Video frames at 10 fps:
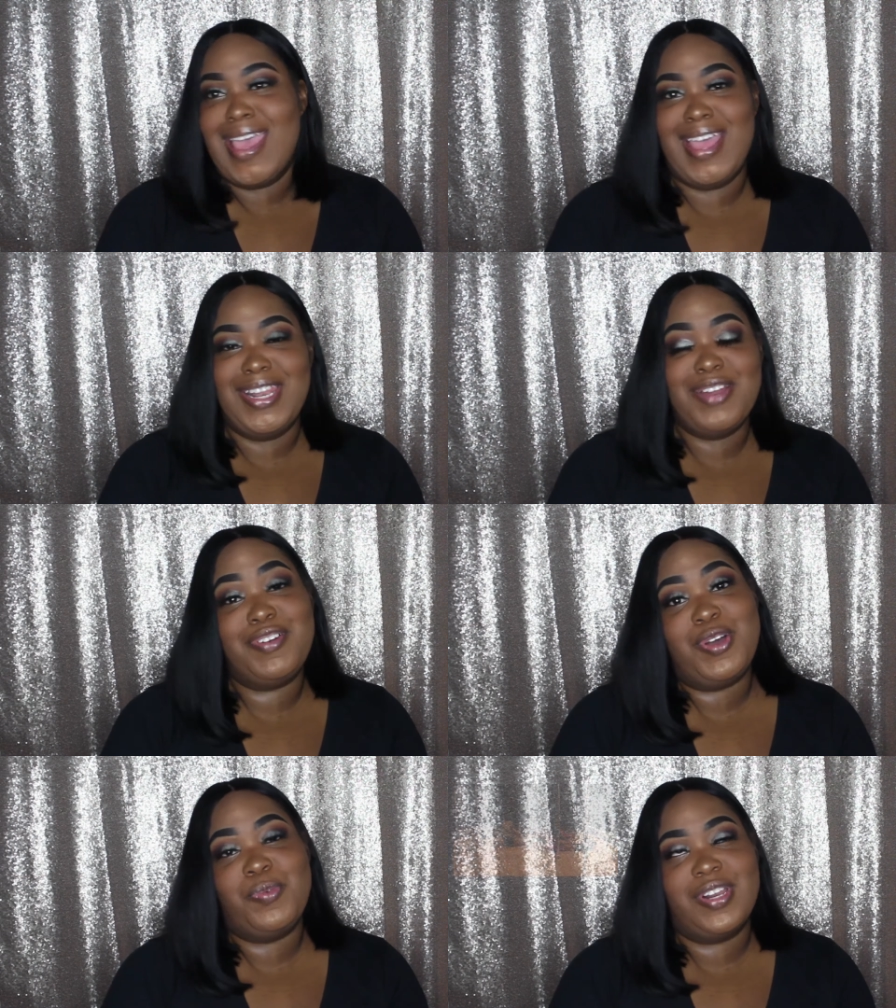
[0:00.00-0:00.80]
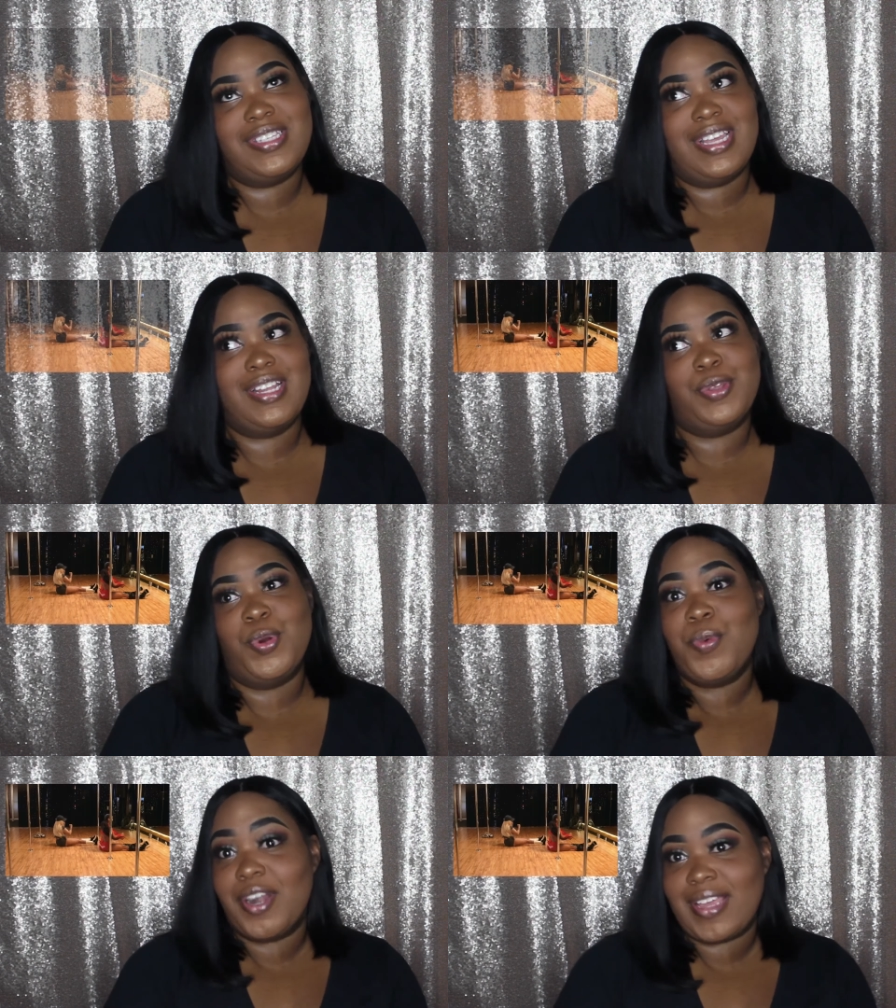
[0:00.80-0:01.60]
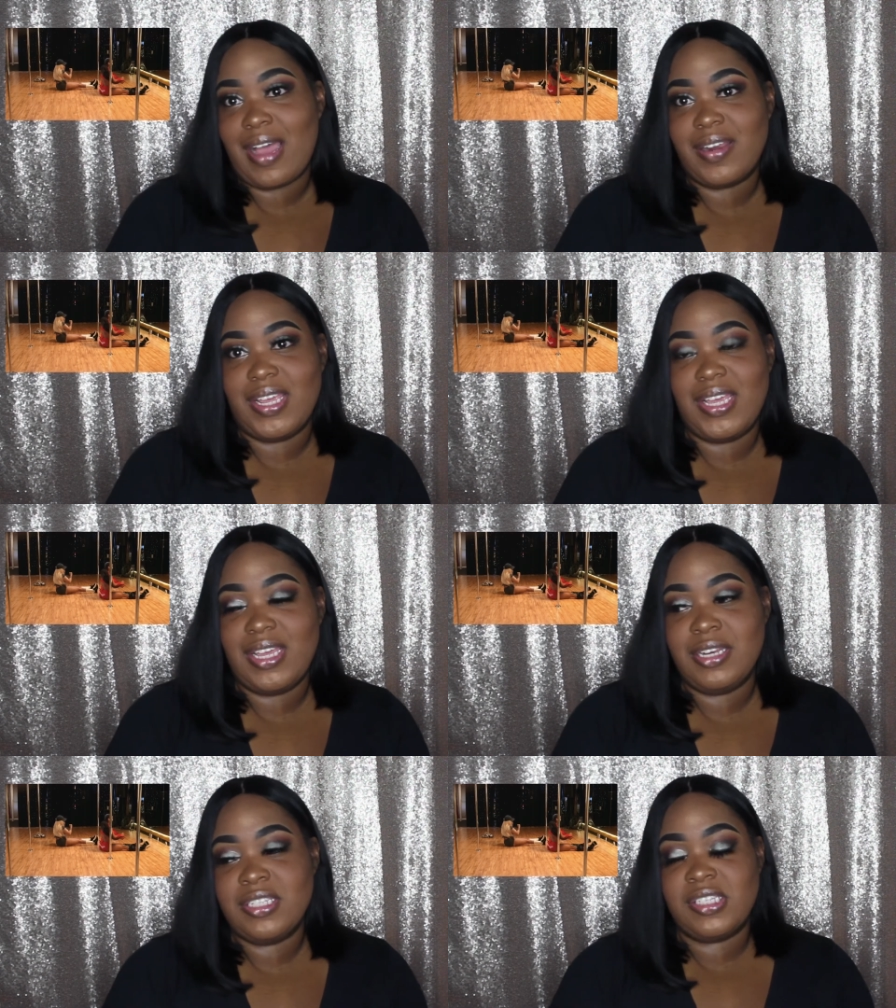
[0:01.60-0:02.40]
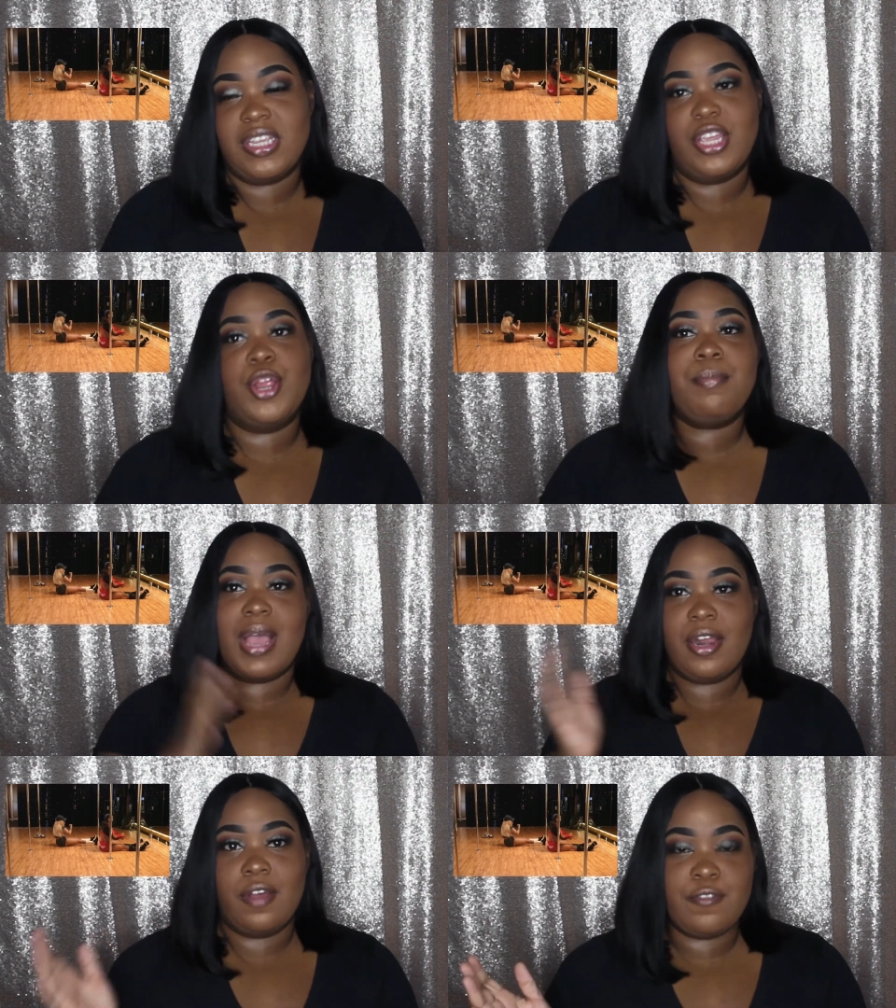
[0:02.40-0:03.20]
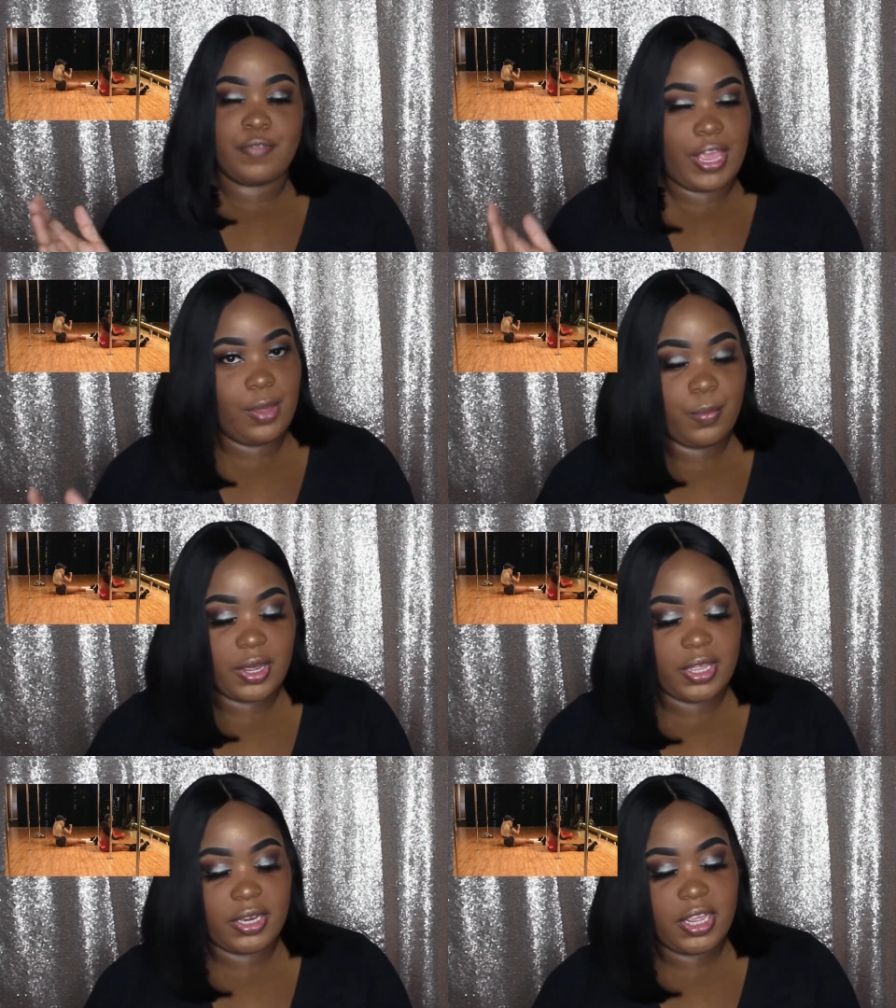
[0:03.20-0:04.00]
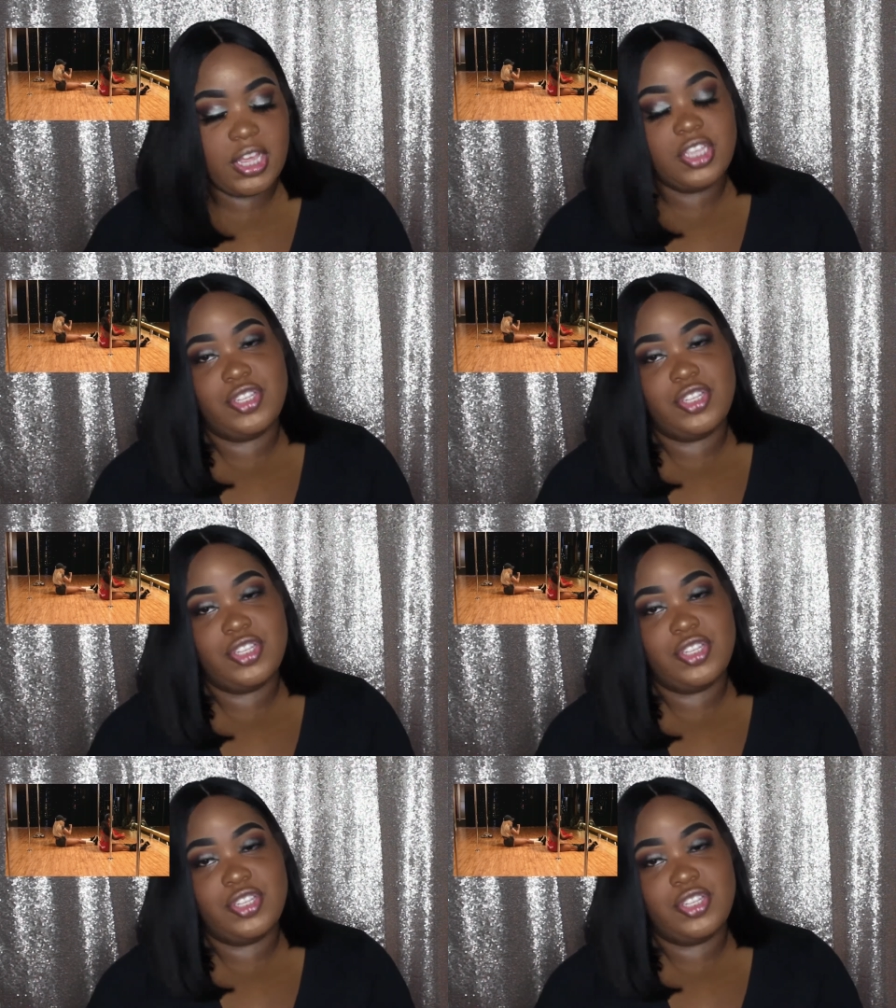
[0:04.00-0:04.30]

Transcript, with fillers: And Lyrica wanted to get a little workout in to get her mind off of A1.